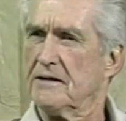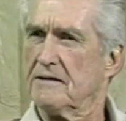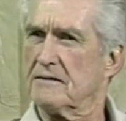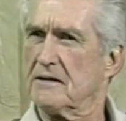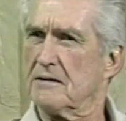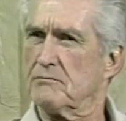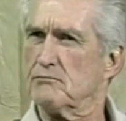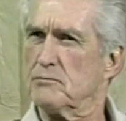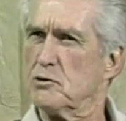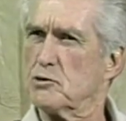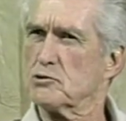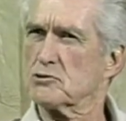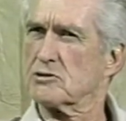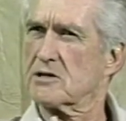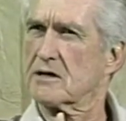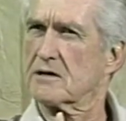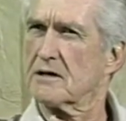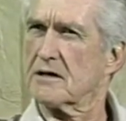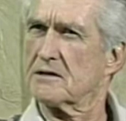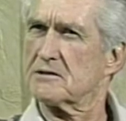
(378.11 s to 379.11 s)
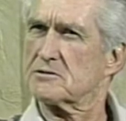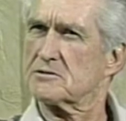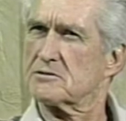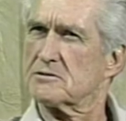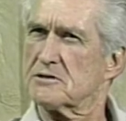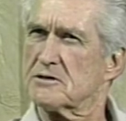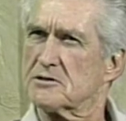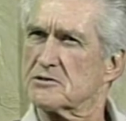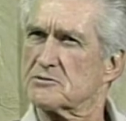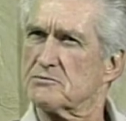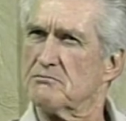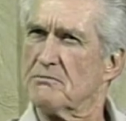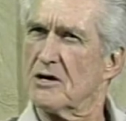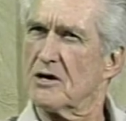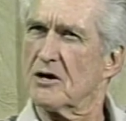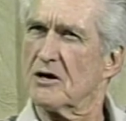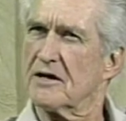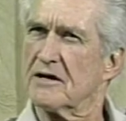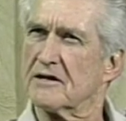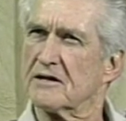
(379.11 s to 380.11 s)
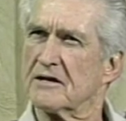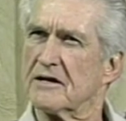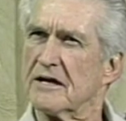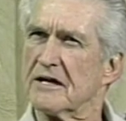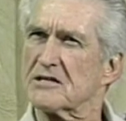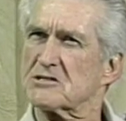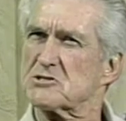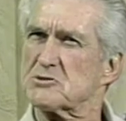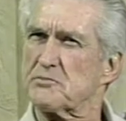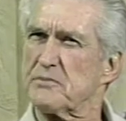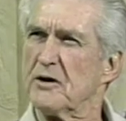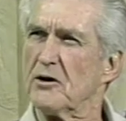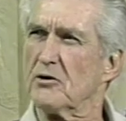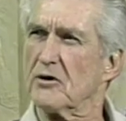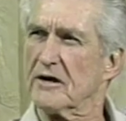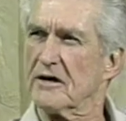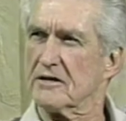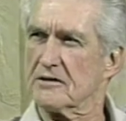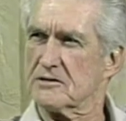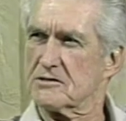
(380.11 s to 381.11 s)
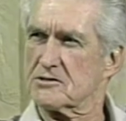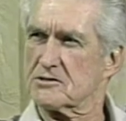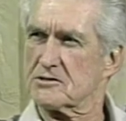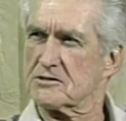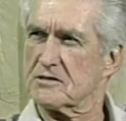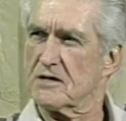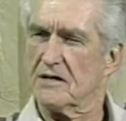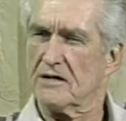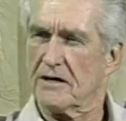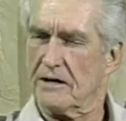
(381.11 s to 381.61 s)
that music is merely an experience.